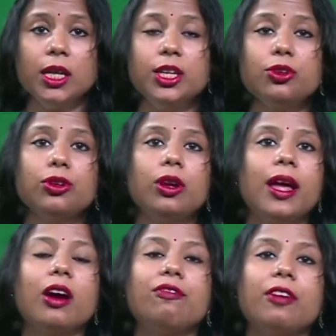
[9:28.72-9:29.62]
Due to
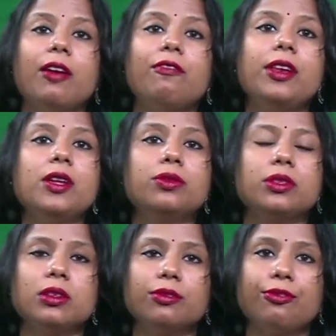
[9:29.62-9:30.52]
lack of avenues
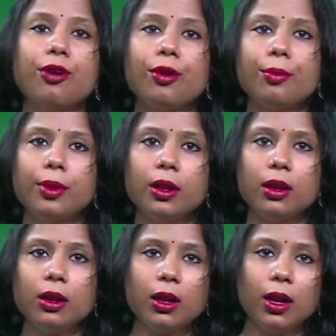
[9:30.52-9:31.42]
in the
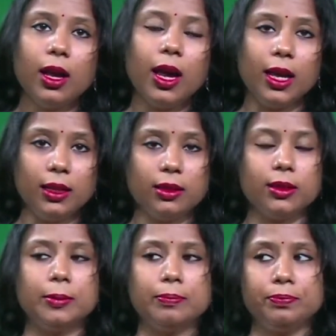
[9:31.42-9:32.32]
formal and
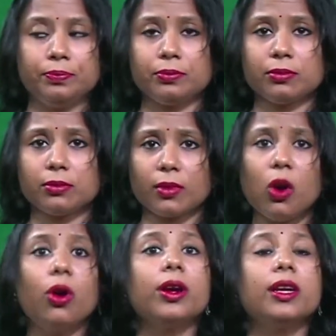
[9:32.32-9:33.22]
the
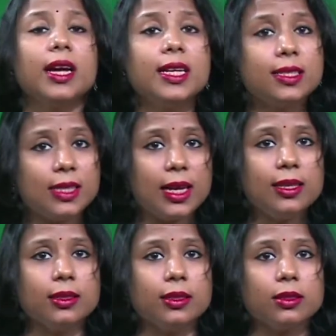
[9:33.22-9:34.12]
organized
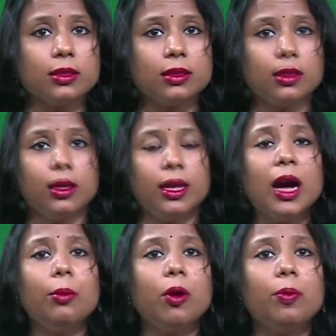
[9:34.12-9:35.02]
sectors,
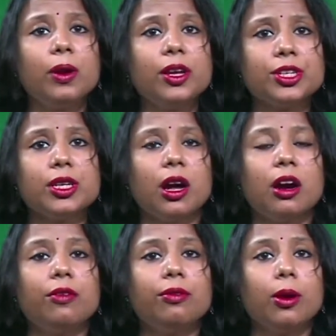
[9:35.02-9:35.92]
young population
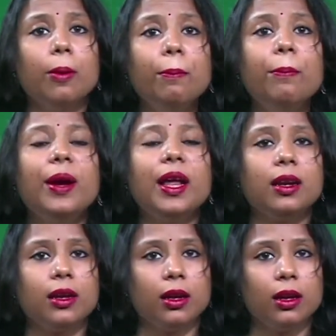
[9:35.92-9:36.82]
are
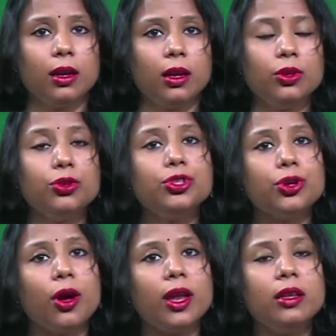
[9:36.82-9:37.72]
compelled to
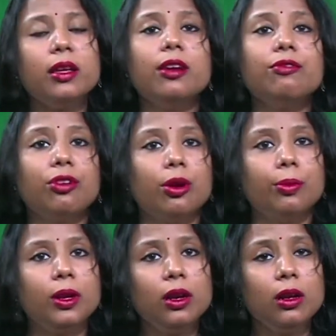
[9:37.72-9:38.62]
join the
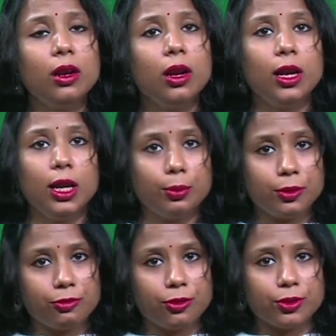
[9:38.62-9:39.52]
informal
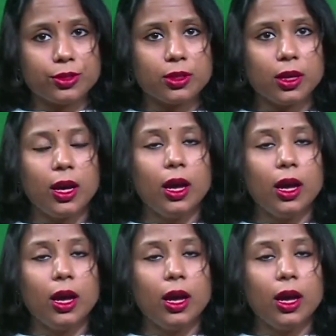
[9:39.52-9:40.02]
labor force.